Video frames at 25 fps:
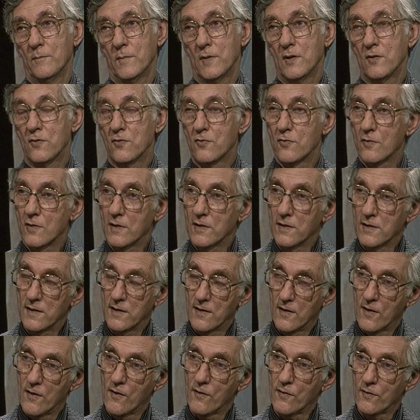I mean, during
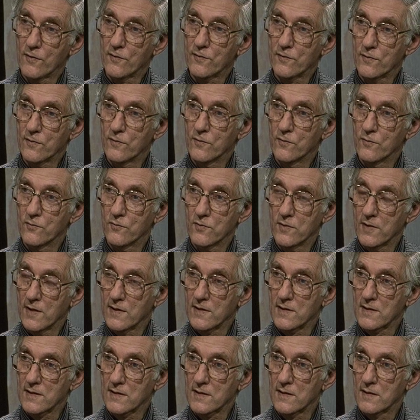the hour or two
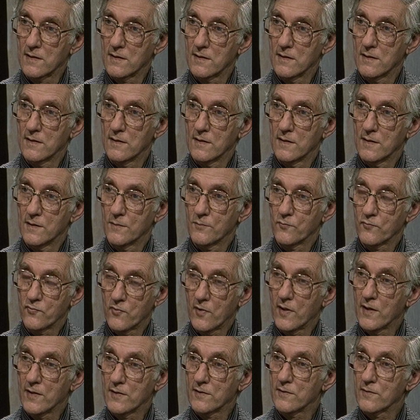just
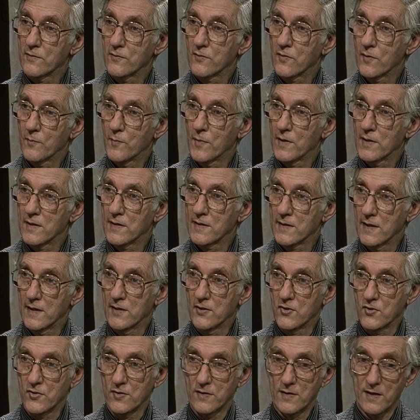prior to the
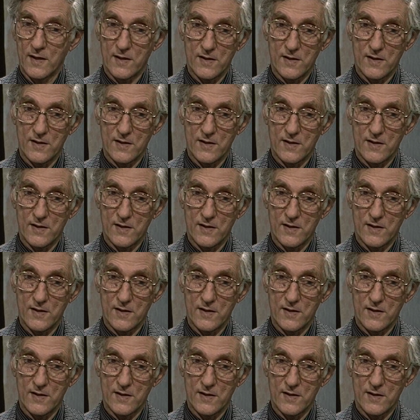meditation.